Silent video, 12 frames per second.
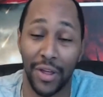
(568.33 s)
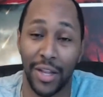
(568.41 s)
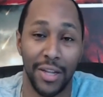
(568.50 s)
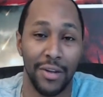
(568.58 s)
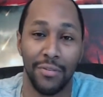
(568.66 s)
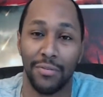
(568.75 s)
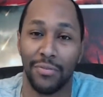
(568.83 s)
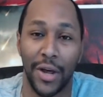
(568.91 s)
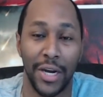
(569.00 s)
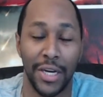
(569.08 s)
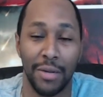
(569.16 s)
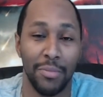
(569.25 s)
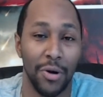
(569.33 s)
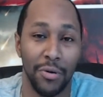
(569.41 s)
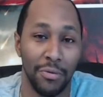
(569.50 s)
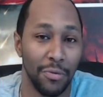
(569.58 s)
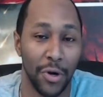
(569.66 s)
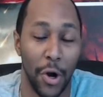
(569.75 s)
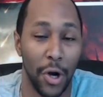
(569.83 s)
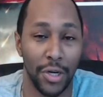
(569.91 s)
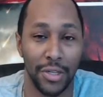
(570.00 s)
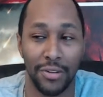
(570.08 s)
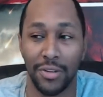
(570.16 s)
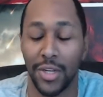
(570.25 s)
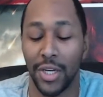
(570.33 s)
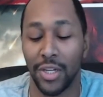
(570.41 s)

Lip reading: I love Finding Nemo regardless.